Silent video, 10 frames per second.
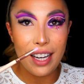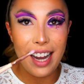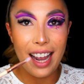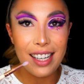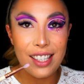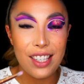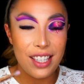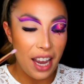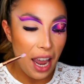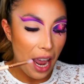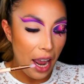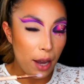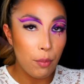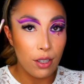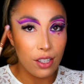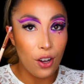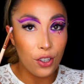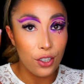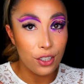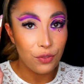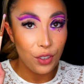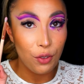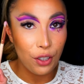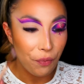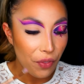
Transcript: next, but it's all good, don't worry.